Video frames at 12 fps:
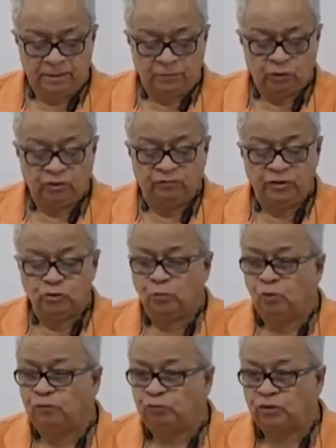Because when you
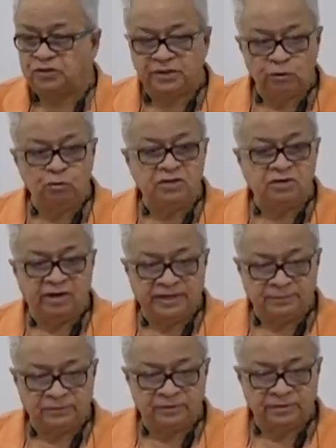move to scheduled
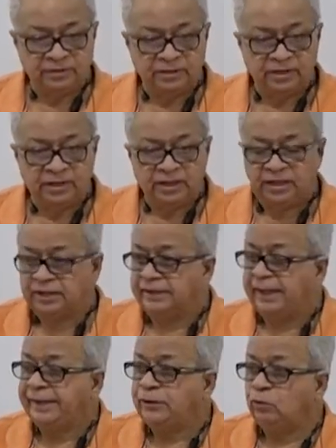tribes,
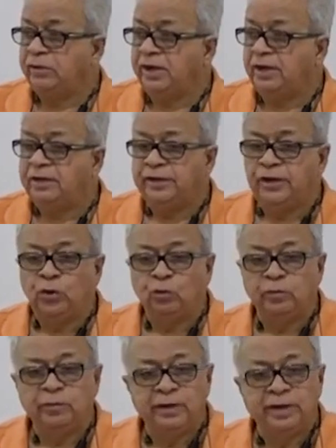then you enter
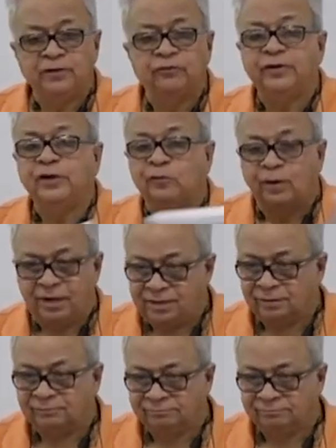into a different world.